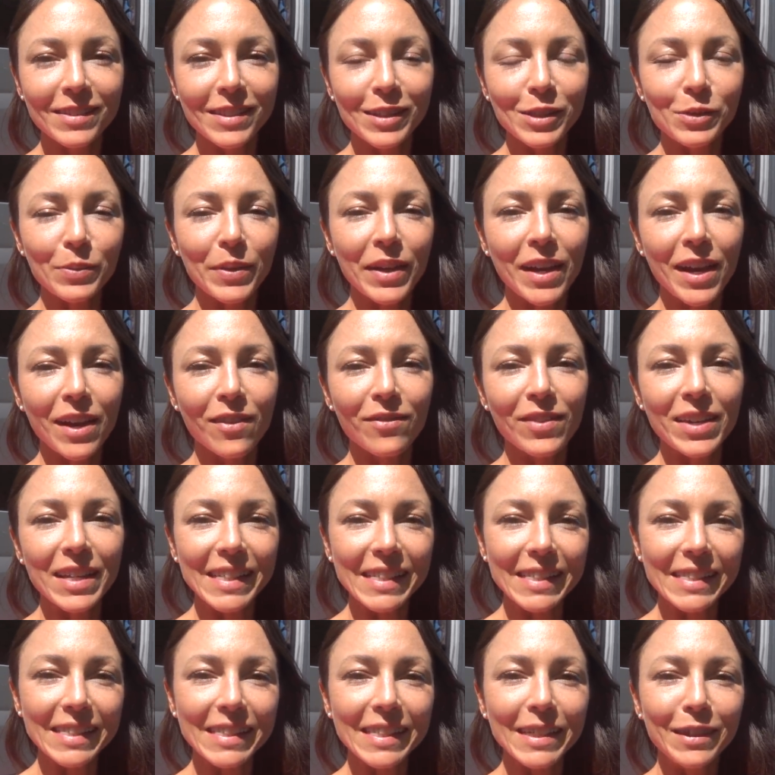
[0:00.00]
since we have
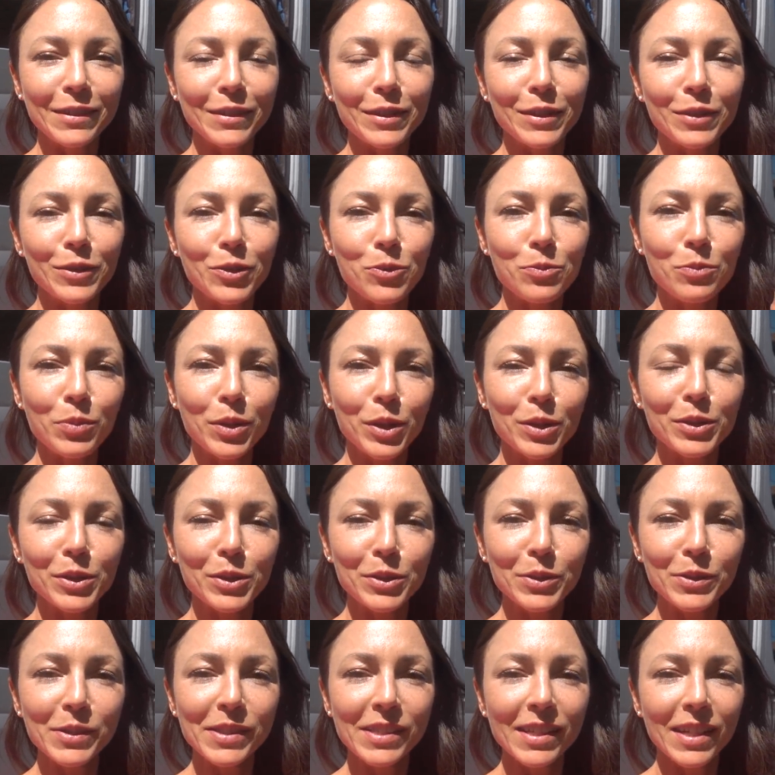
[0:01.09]
zero
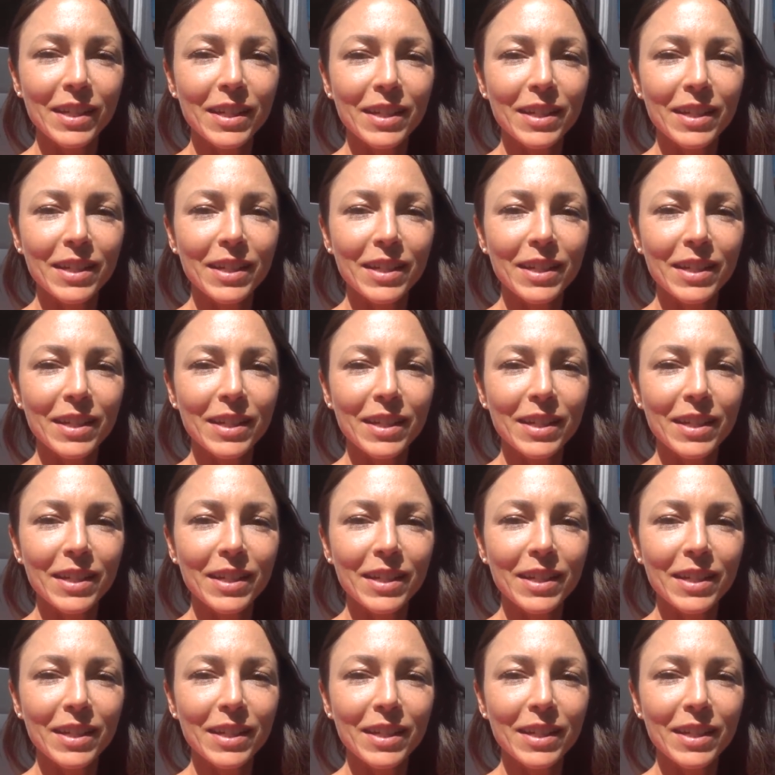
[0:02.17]
produce.